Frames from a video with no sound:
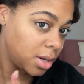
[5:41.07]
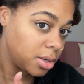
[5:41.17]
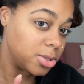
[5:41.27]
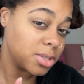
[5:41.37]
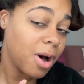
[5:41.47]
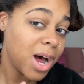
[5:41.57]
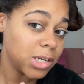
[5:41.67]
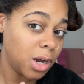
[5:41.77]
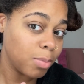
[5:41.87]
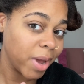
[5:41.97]
you saw how
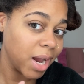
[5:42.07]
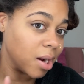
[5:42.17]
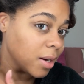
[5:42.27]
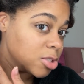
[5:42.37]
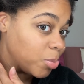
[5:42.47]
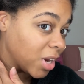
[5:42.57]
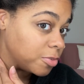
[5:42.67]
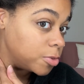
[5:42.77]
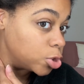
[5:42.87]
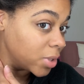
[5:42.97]
long my hair is, but
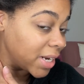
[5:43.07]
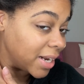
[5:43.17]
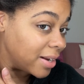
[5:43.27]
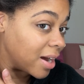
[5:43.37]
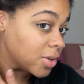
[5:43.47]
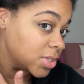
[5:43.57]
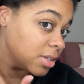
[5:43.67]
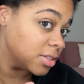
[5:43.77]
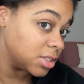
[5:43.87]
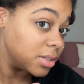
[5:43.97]
I've shrunken it down to
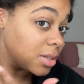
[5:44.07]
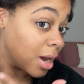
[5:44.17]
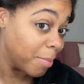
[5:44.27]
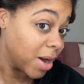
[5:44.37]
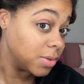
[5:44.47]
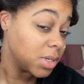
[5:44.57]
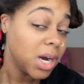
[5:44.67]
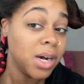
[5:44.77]
this amount.